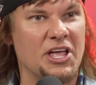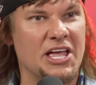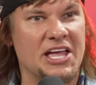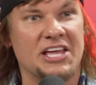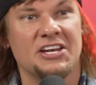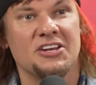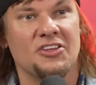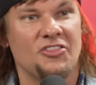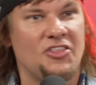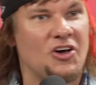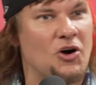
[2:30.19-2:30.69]

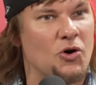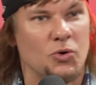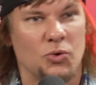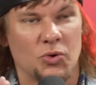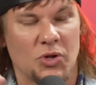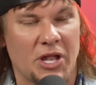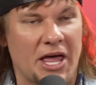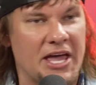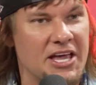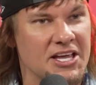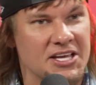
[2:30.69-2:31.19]
into the
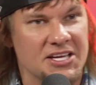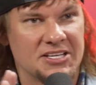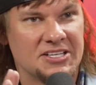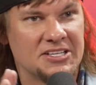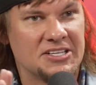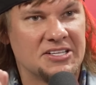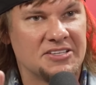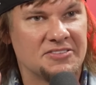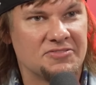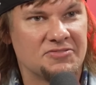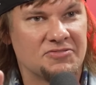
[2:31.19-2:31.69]
whole like
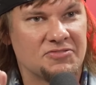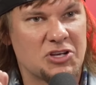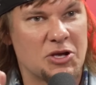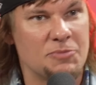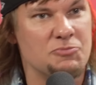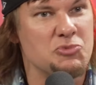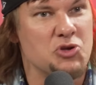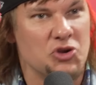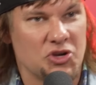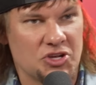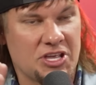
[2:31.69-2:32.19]

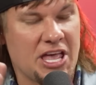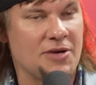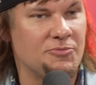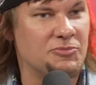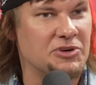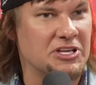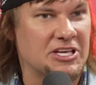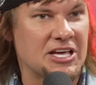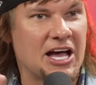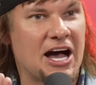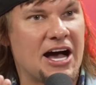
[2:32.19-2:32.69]
communicating
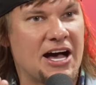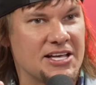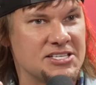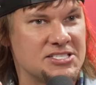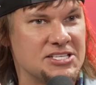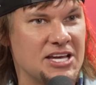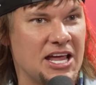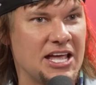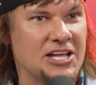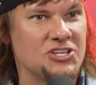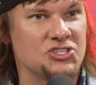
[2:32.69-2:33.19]
with guys
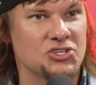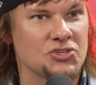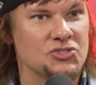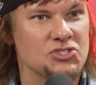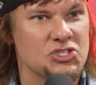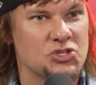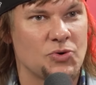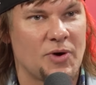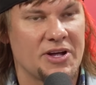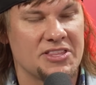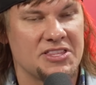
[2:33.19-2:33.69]
nature.
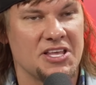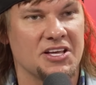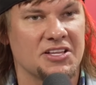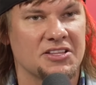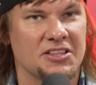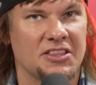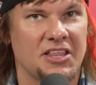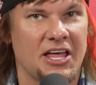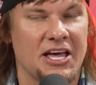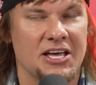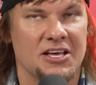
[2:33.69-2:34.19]
So I think
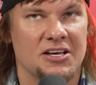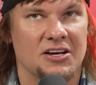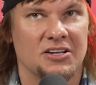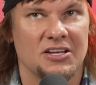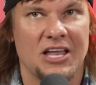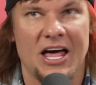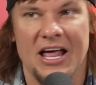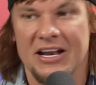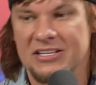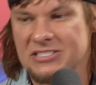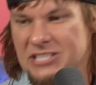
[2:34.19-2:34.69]
like a
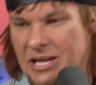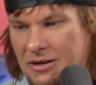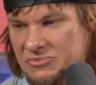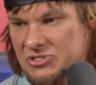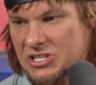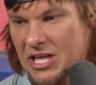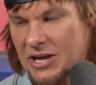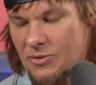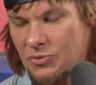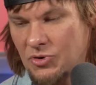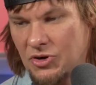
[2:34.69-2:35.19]
lot of times
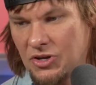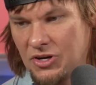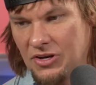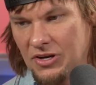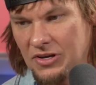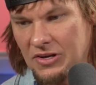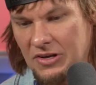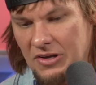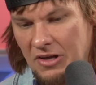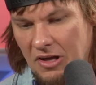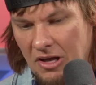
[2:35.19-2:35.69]
they would
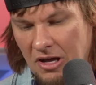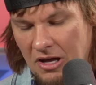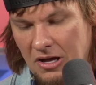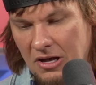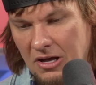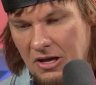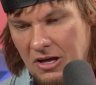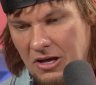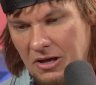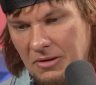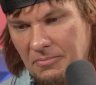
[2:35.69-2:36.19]

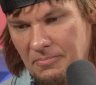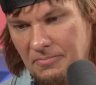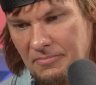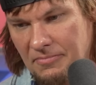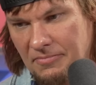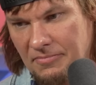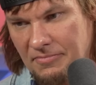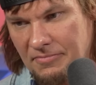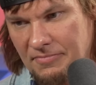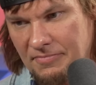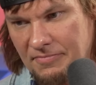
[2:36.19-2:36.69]

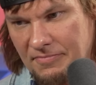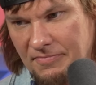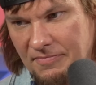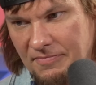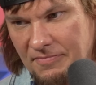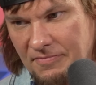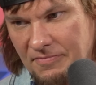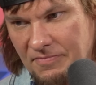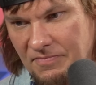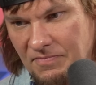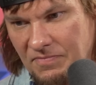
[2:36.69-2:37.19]
um
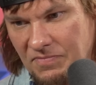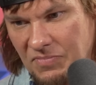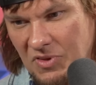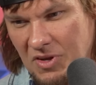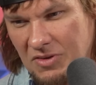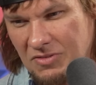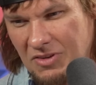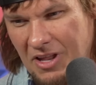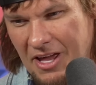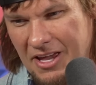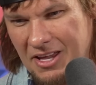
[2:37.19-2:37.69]

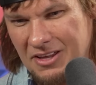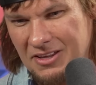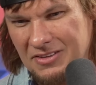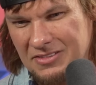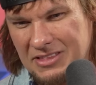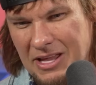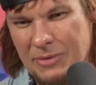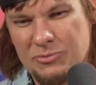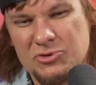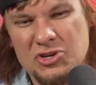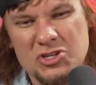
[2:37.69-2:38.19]
like
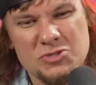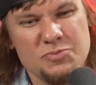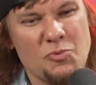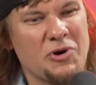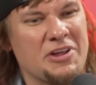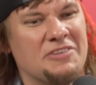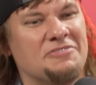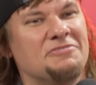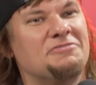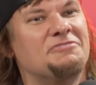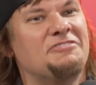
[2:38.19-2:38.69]
they were just more
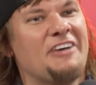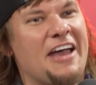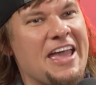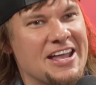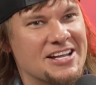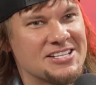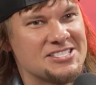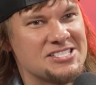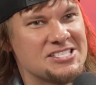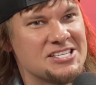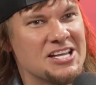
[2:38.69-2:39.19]

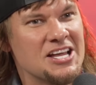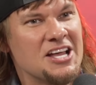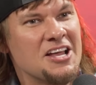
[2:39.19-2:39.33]
advanced.